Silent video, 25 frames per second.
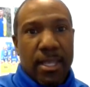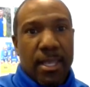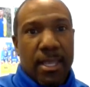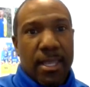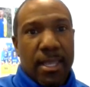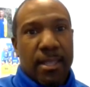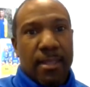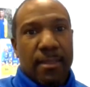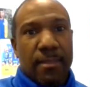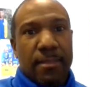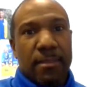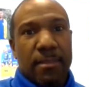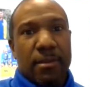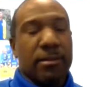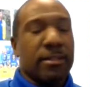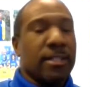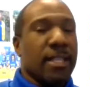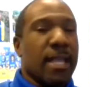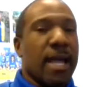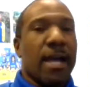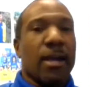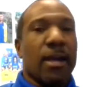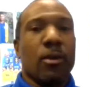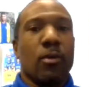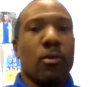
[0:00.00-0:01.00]
And they're
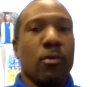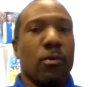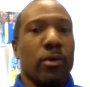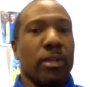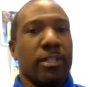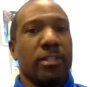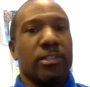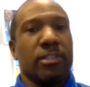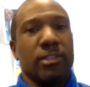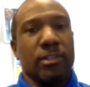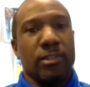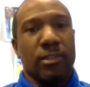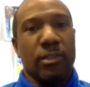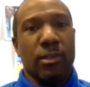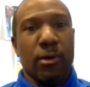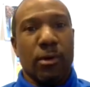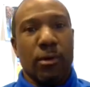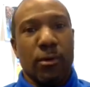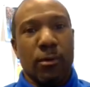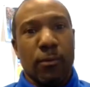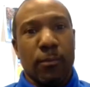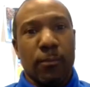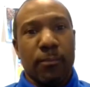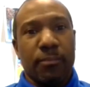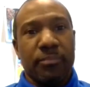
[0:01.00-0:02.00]
not going to
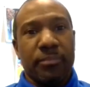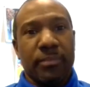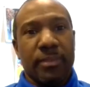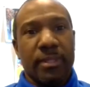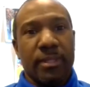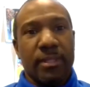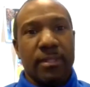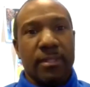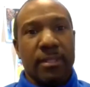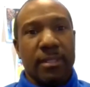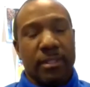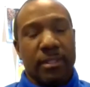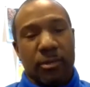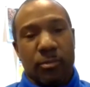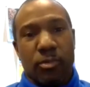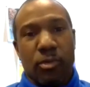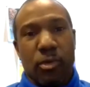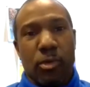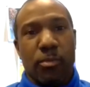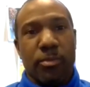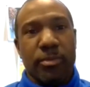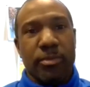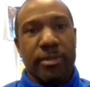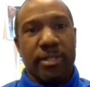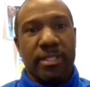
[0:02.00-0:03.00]
know an
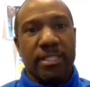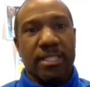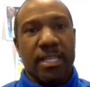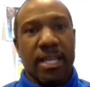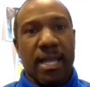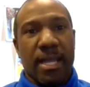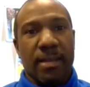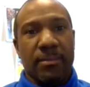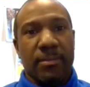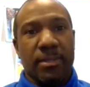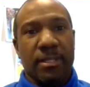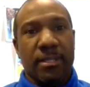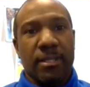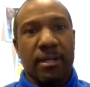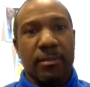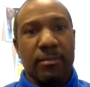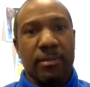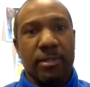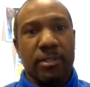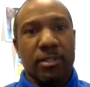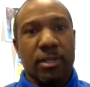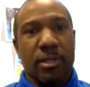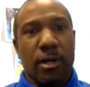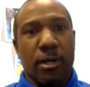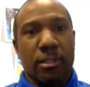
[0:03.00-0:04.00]
appropriate time to come
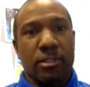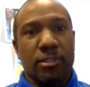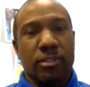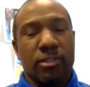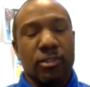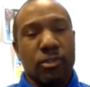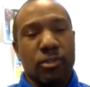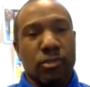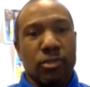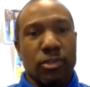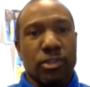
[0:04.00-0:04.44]
and talk to you.